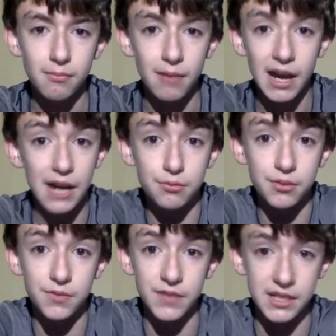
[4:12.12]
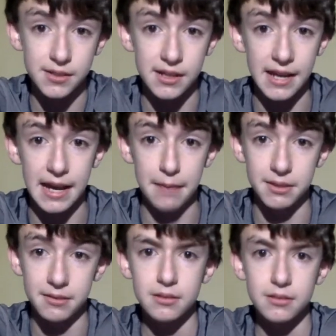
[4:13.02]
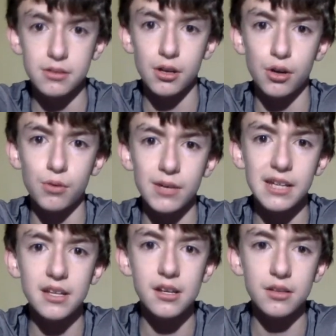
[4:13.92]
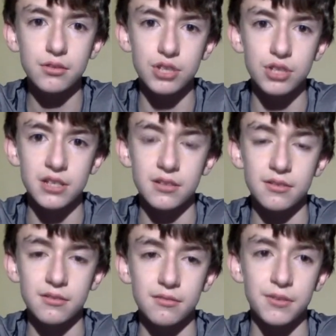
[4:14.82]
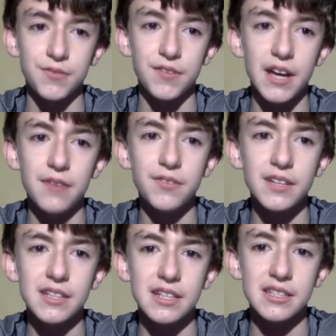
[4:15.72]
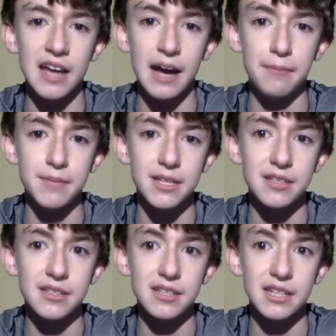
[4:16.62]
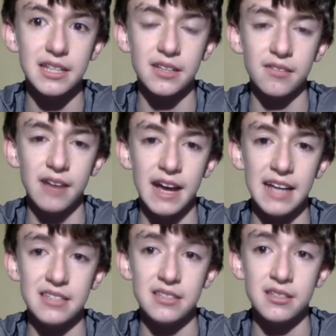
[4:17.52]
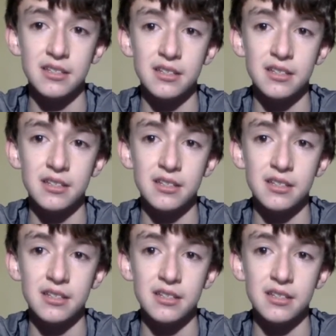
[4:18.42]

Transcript: I don't really think it's going to happen. So, in conclusion, with everything that's happened in the last